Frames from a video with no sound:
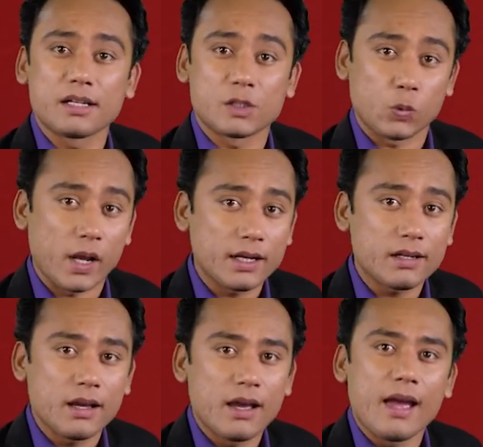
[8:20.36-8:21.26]
is valid
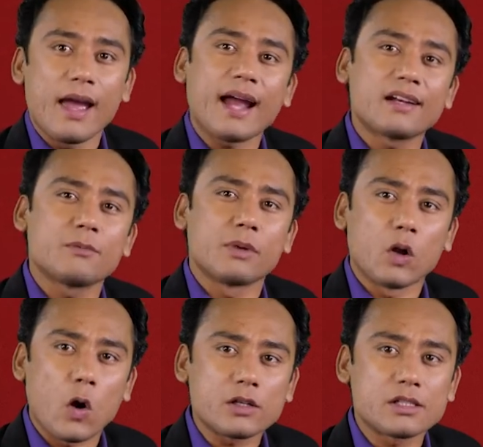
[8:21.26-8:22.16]
and it
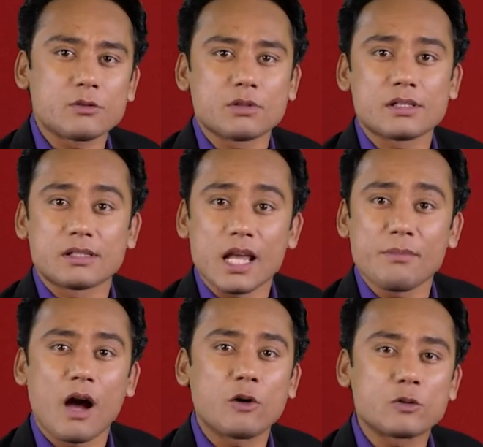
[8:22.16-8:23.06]
belongs to the same
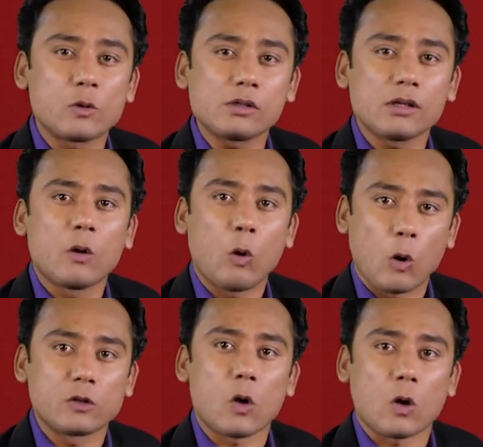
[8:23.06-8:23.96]
household
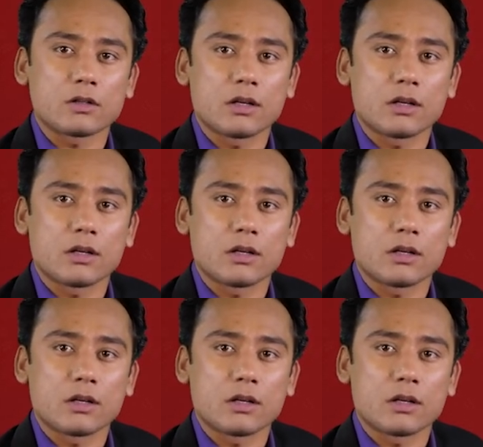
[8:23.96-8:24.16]
or not.